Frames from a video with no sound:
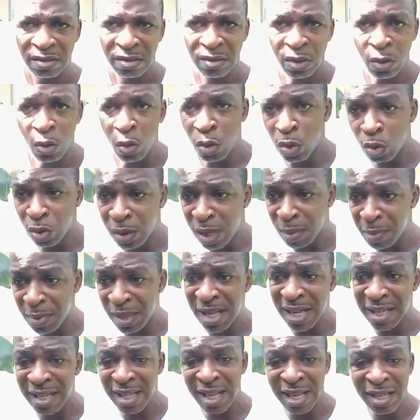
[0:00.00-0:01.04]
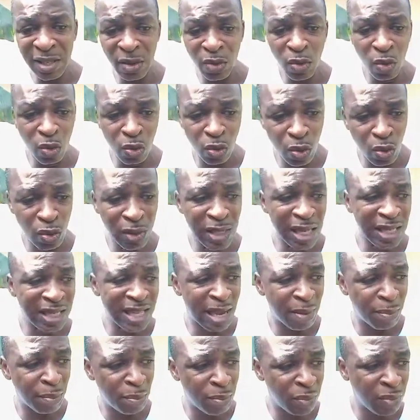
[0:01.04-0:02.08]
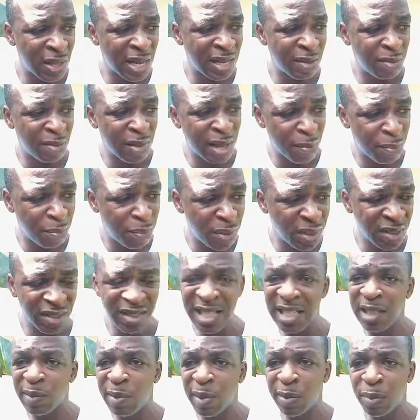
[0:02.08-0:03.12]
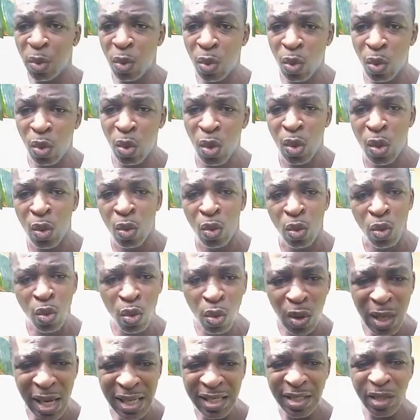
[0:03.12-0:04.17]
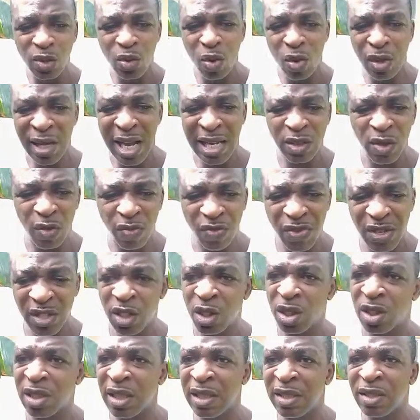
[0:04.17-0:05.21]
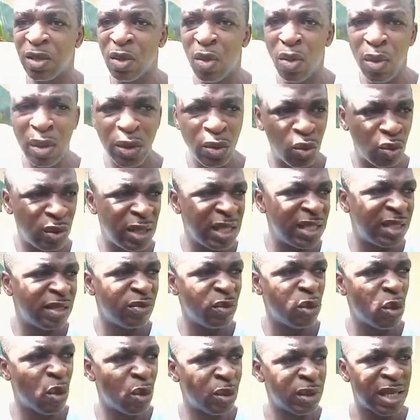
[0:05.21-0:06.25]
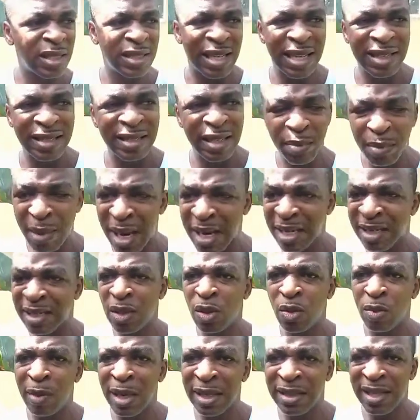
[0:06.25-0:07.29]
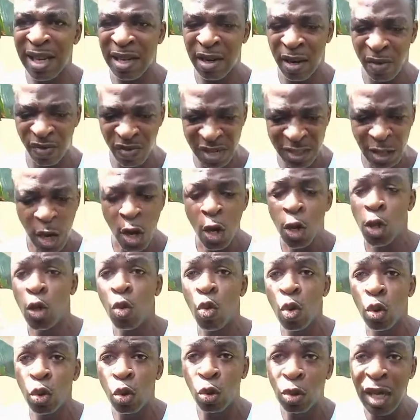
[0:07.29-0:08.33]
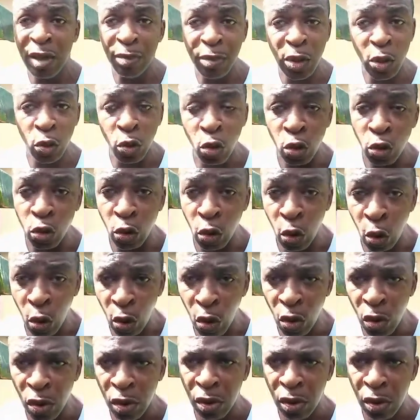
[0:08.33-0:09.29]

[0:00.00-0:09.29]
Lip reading: You want to tell me that you don't know that there are business people who get into all kinds of fetish things, go into native doctors and demand human sacrifice? You want to tell me you don't know?